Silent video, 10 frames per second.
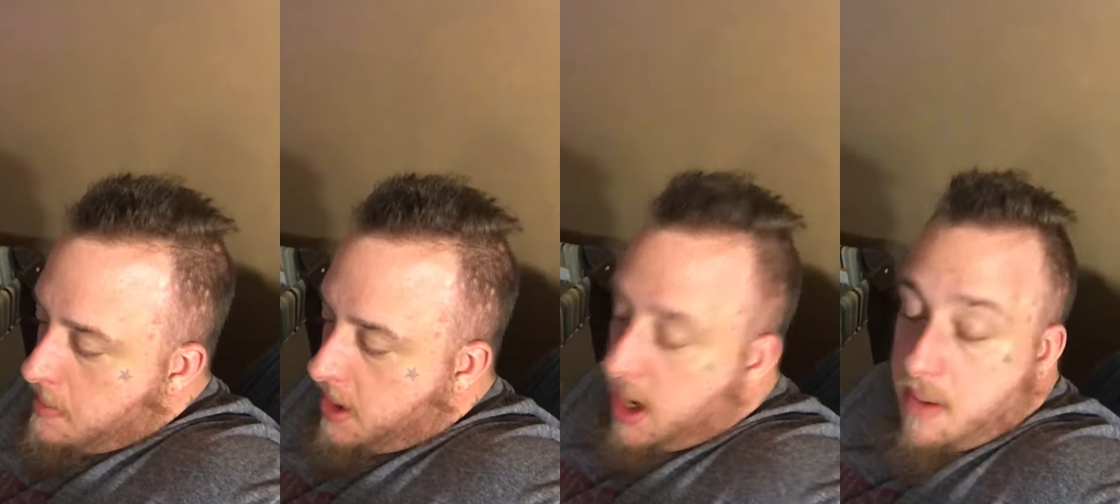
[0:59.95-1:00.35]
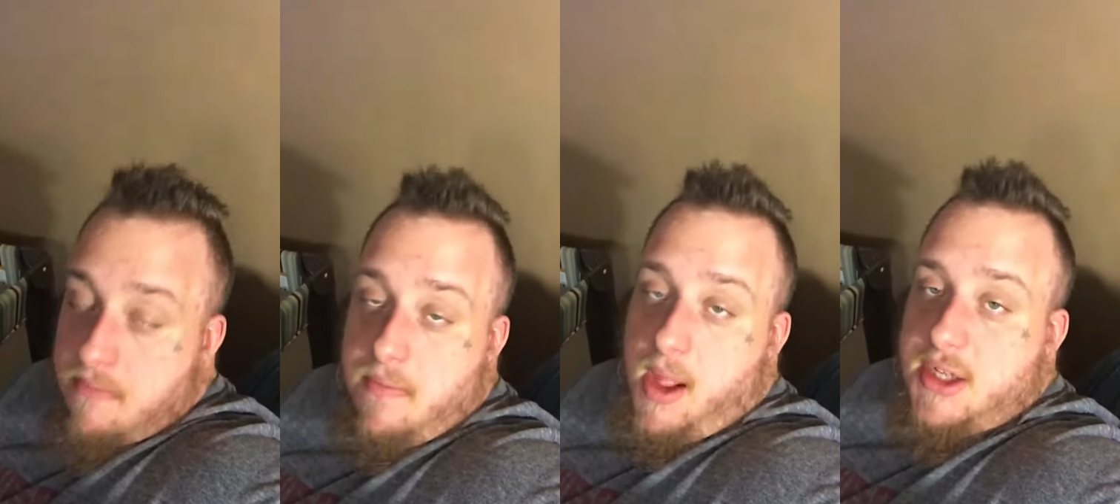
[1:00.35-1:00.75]
but
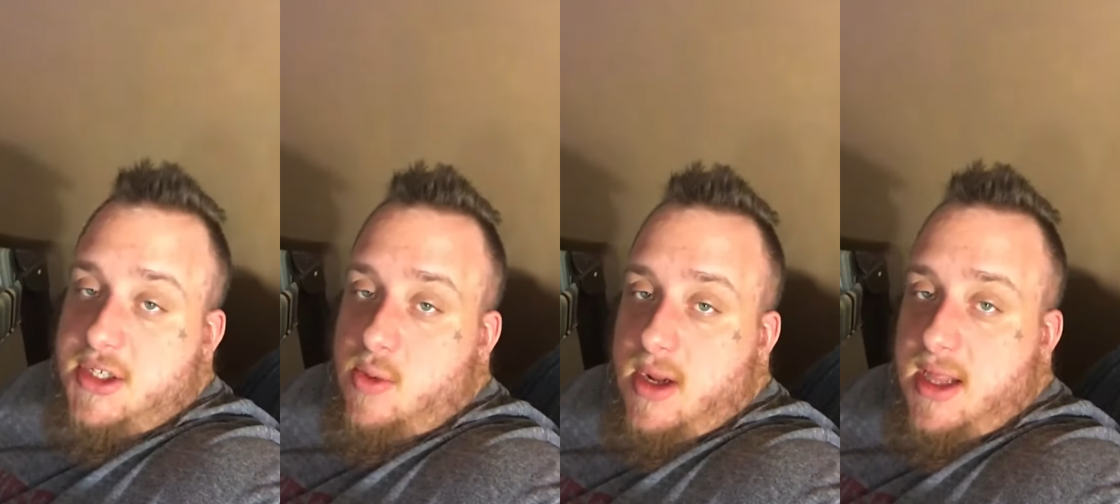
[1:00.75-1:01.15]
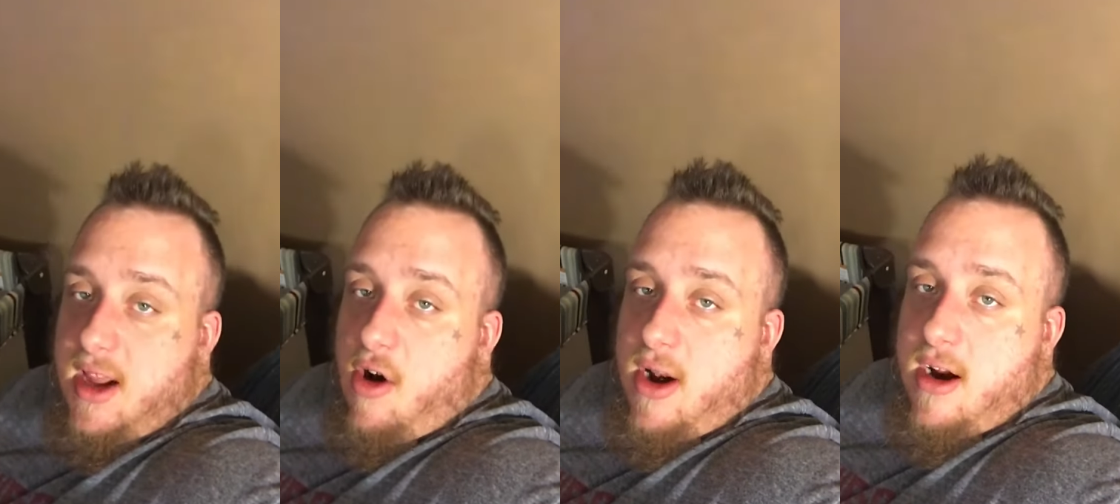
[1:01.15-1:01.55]
I just wanted to
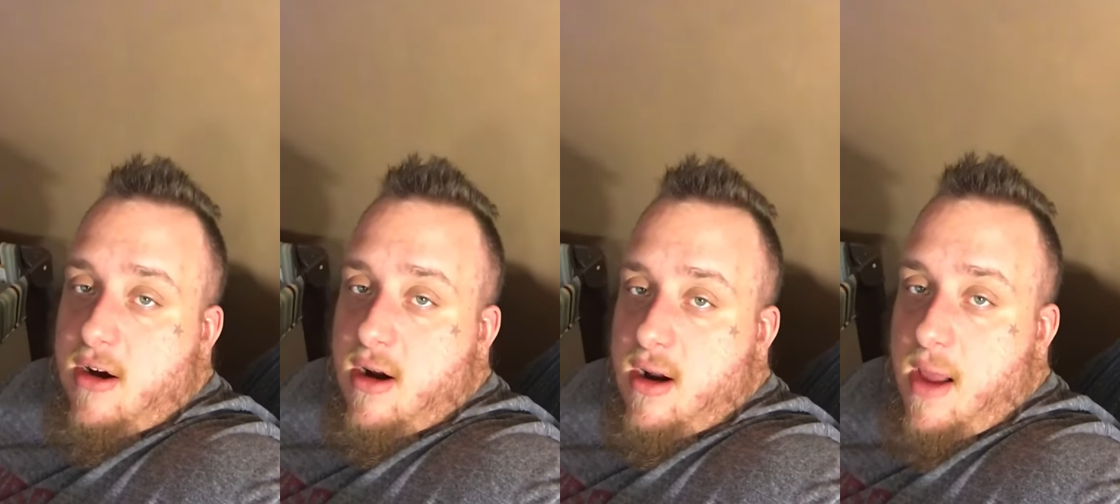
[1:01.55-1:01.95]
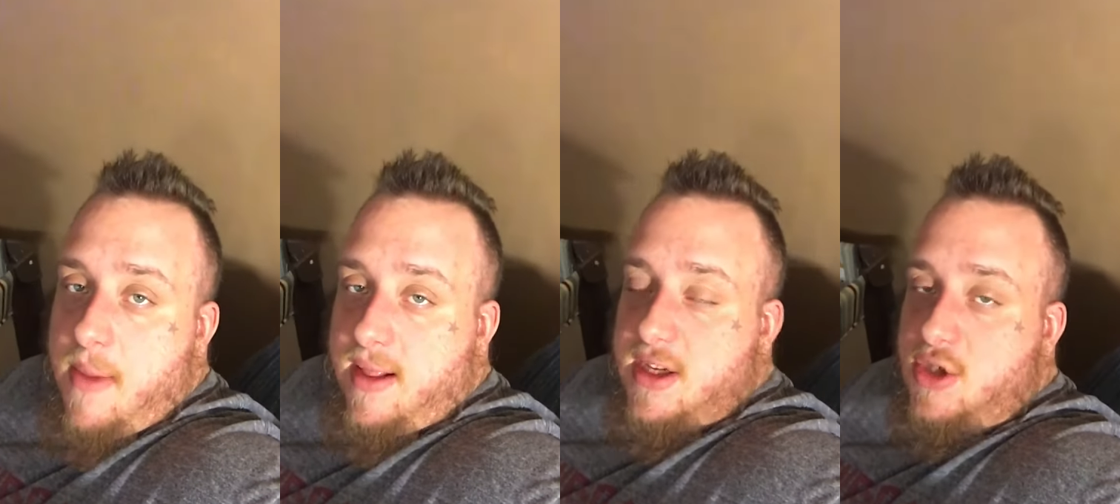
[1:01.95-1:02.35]
get on here and
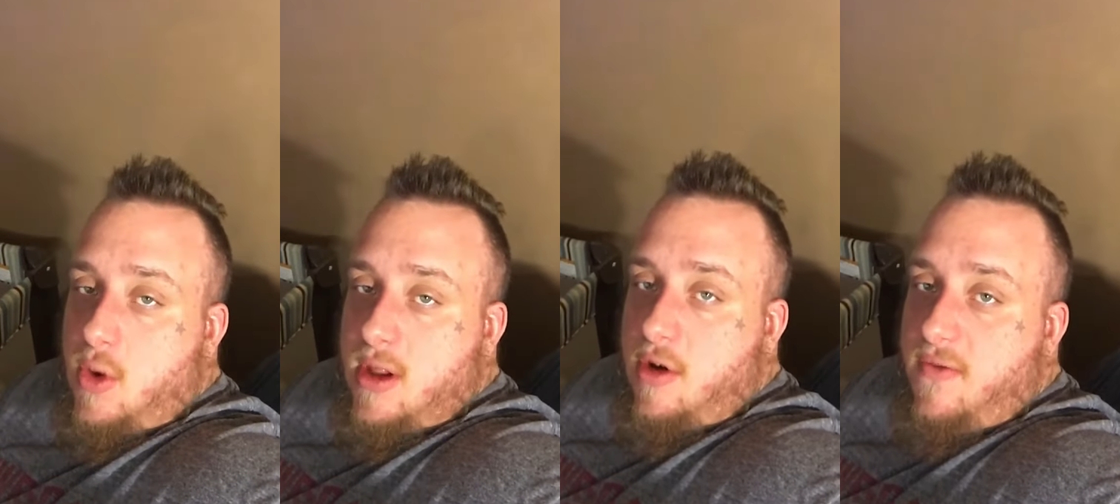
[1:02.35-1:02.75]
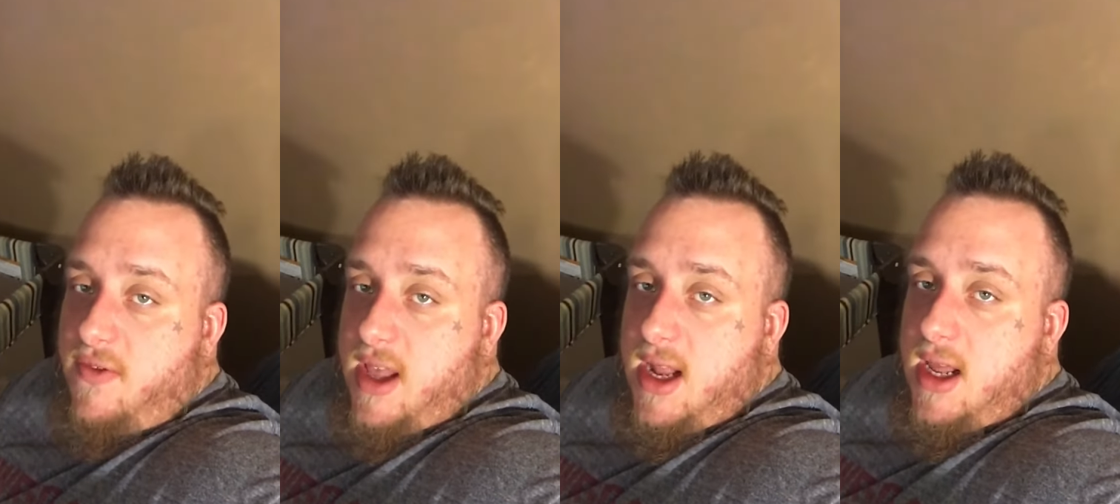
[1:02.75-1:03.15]
make this short little
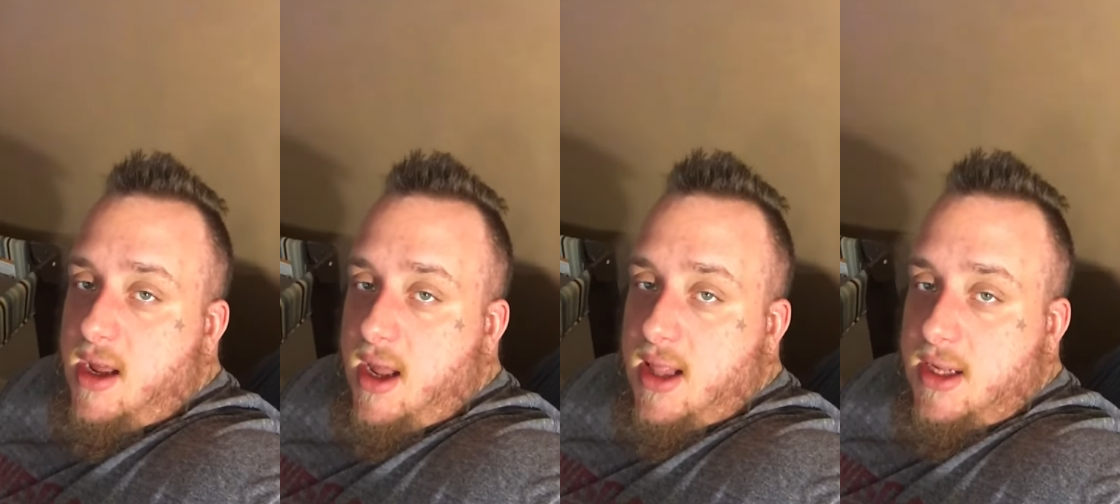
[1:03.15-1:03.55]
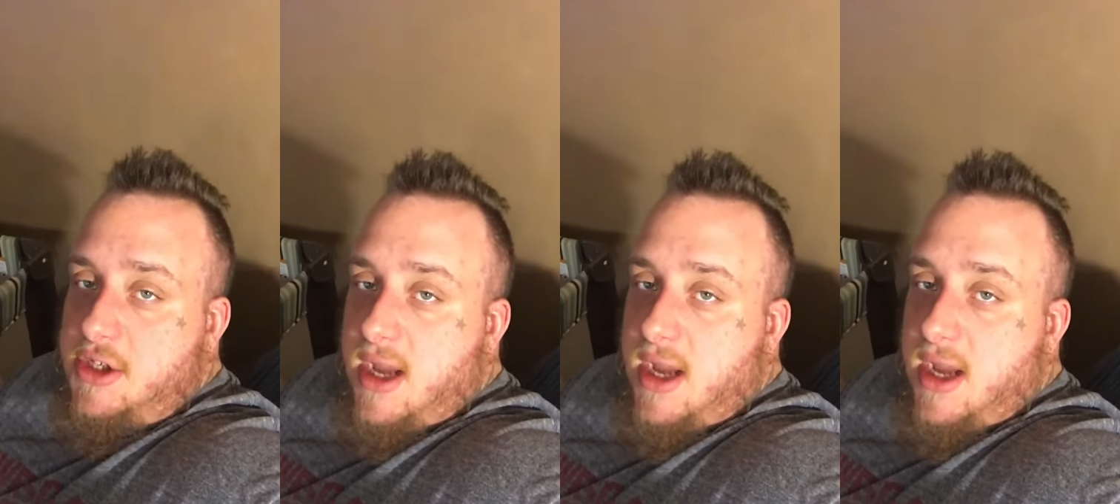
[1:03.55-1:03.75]
vid and let you